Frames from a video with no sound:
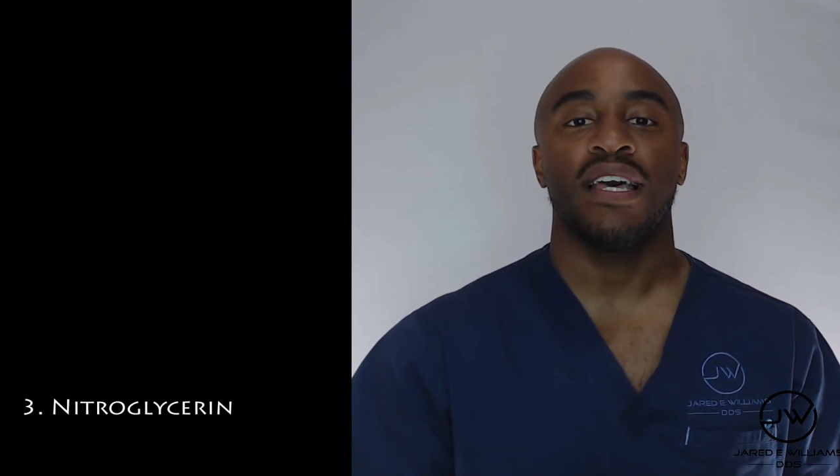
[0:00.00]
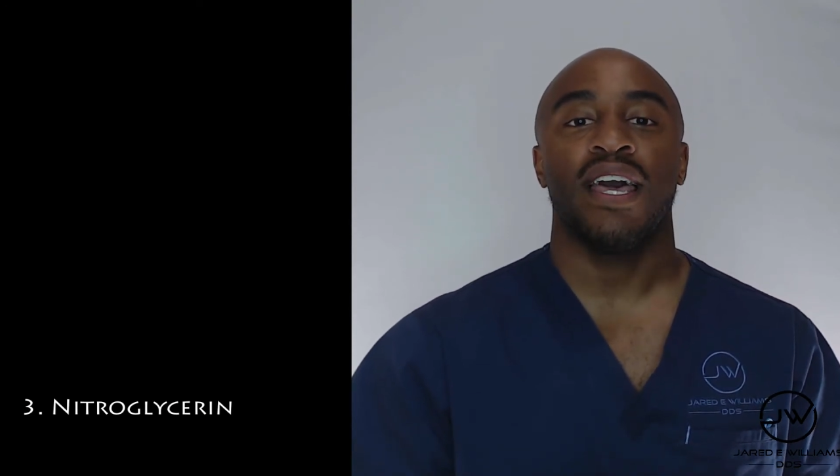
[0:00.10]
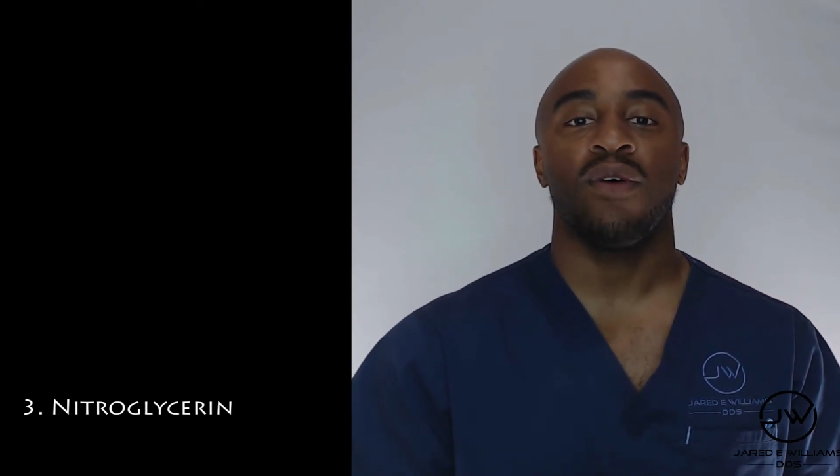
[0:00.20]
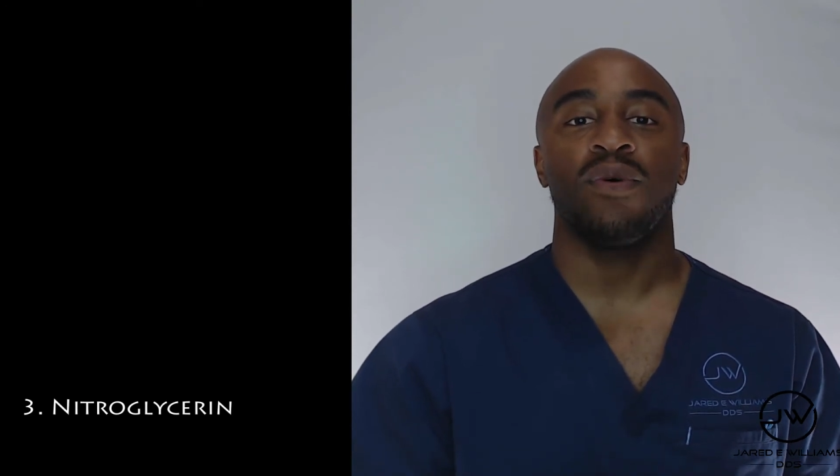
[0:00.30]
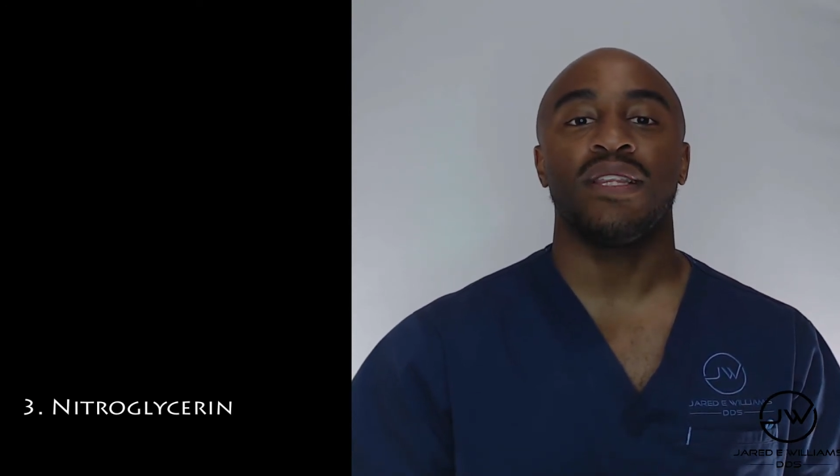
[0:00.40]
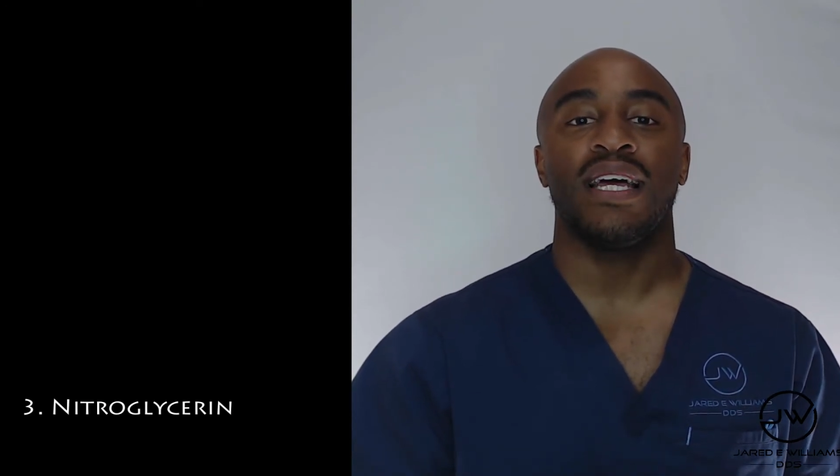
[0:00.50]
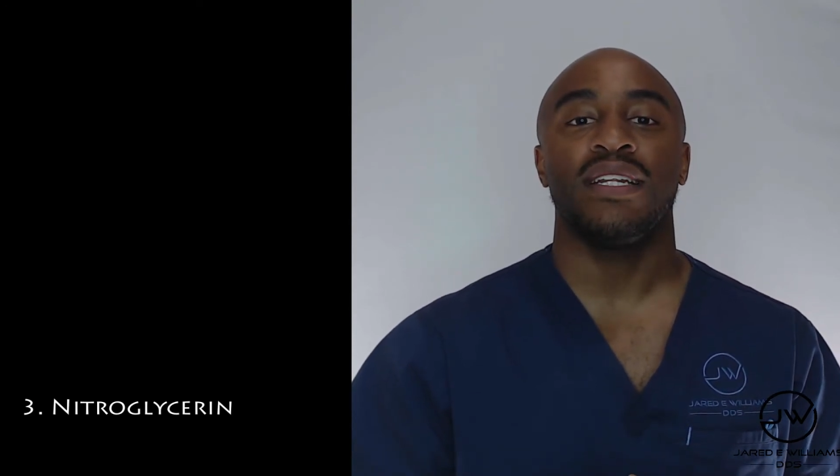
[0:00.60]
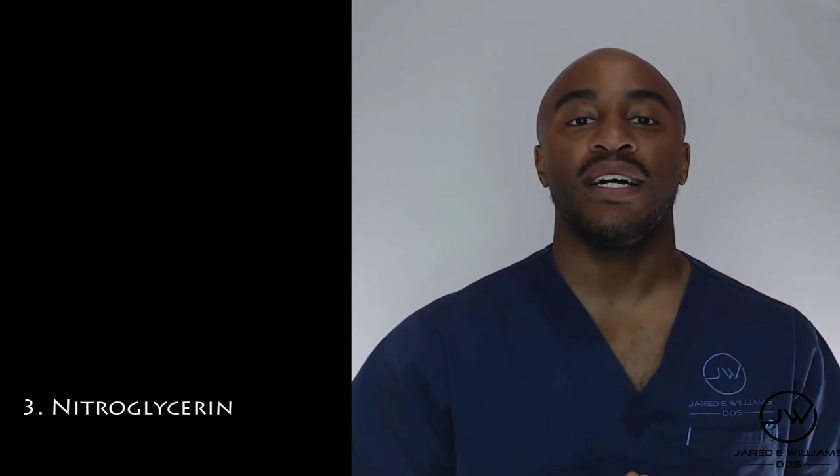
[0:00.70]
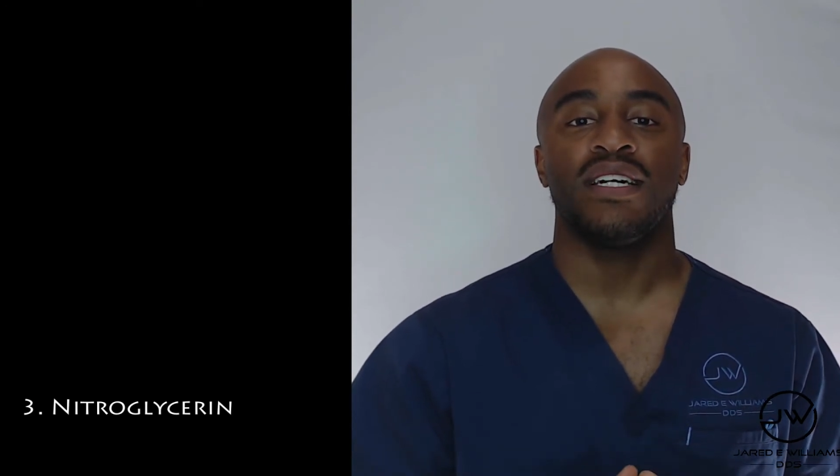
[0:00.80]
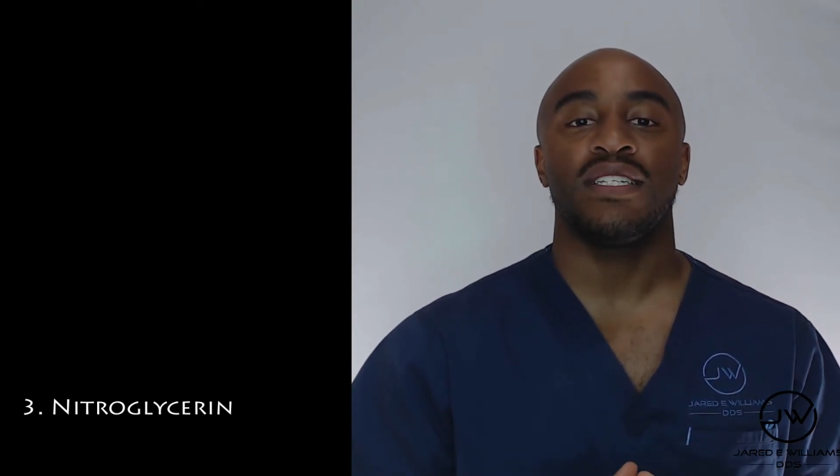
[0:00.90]
And what that
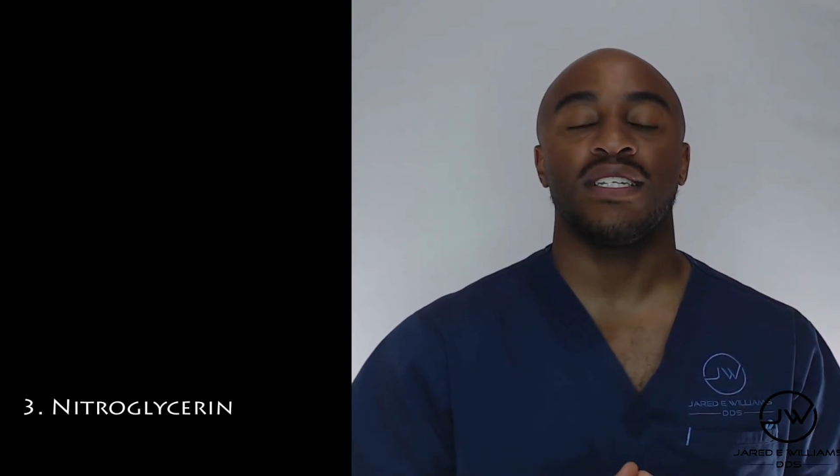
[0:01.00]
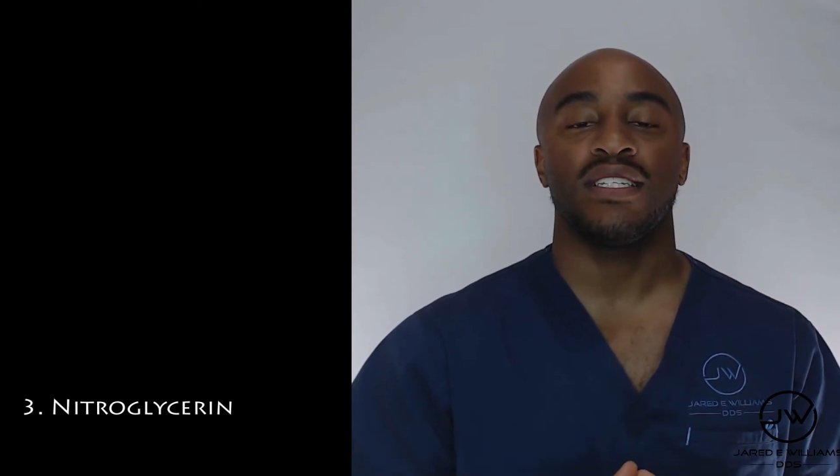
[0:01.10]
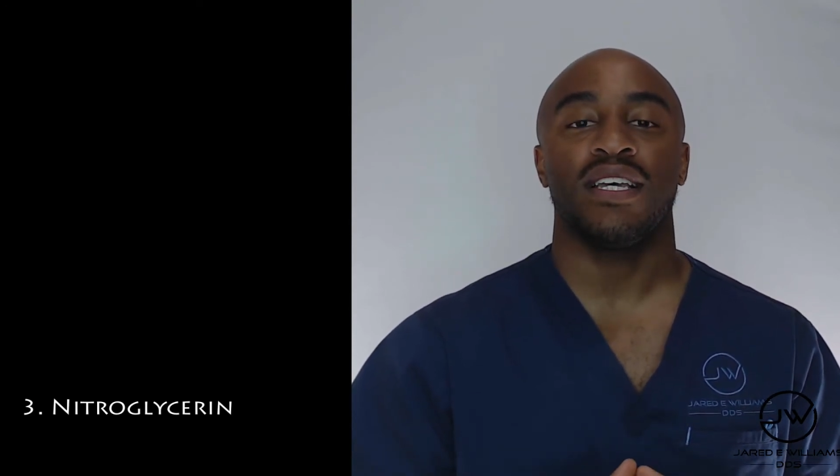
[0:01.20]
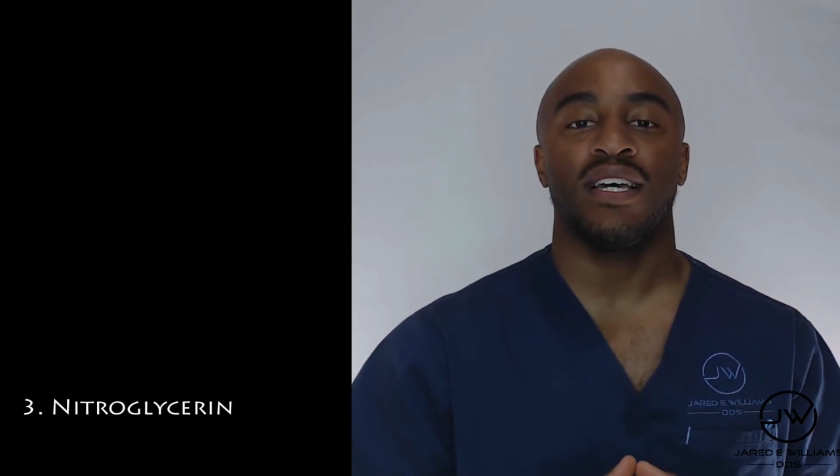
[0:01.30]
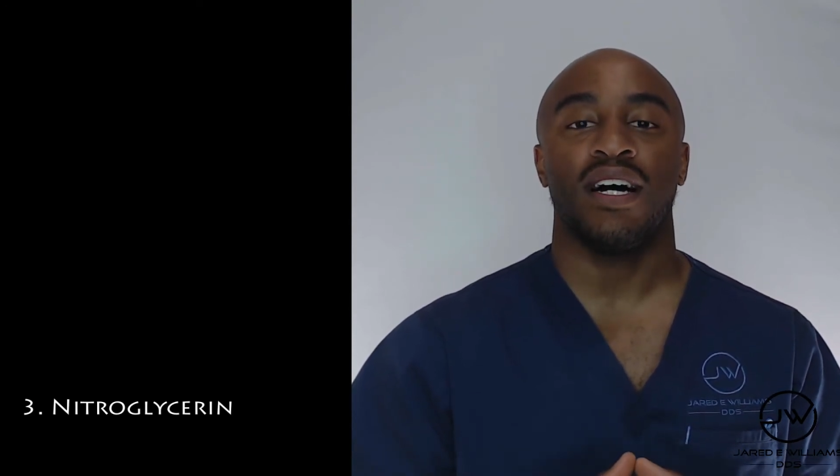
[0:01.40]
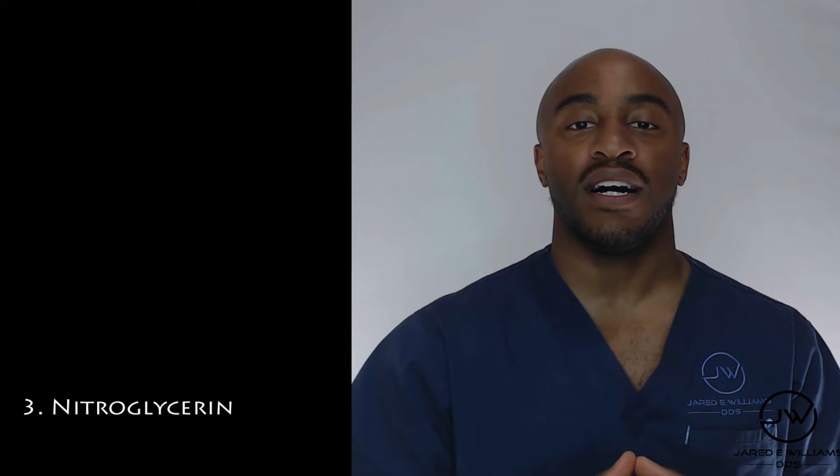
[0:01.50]
does is it